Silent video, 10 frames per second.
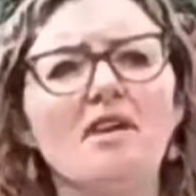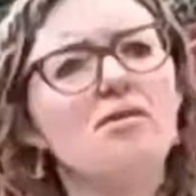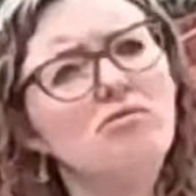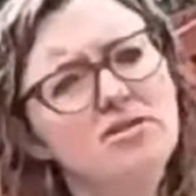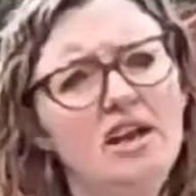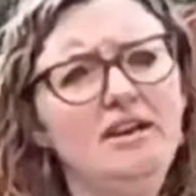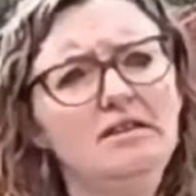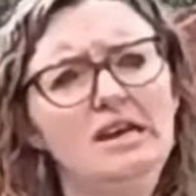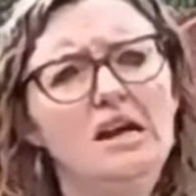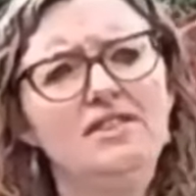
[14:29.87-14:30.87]
Also,
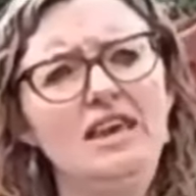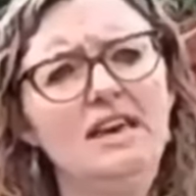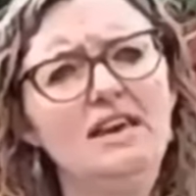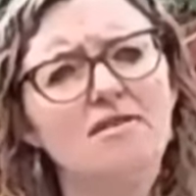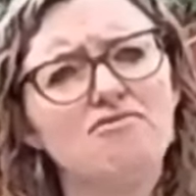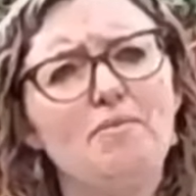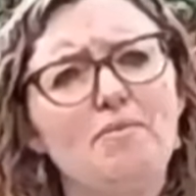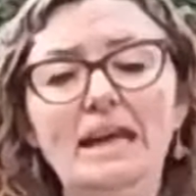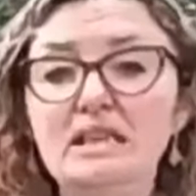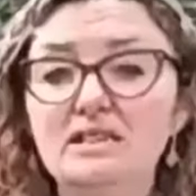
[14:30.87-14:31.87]
the
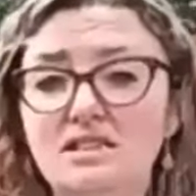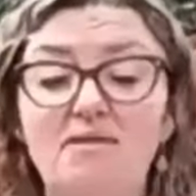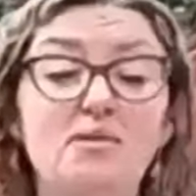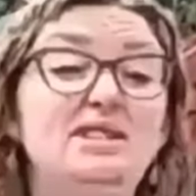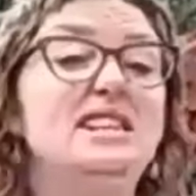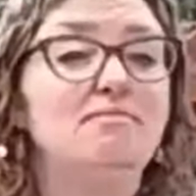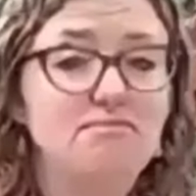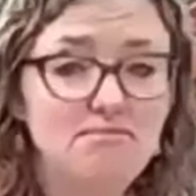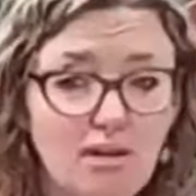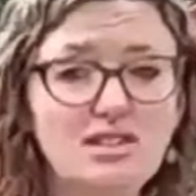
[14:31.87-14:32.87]
repeats, if we did it
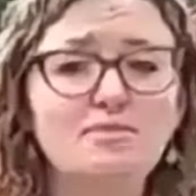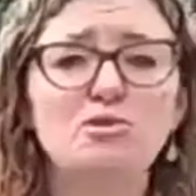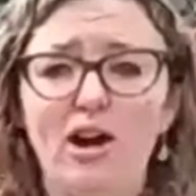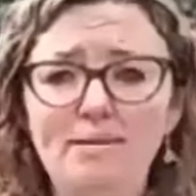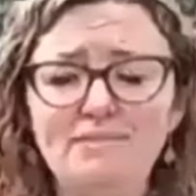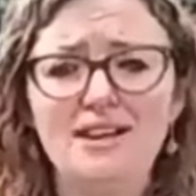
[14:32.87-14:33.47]
multiple times,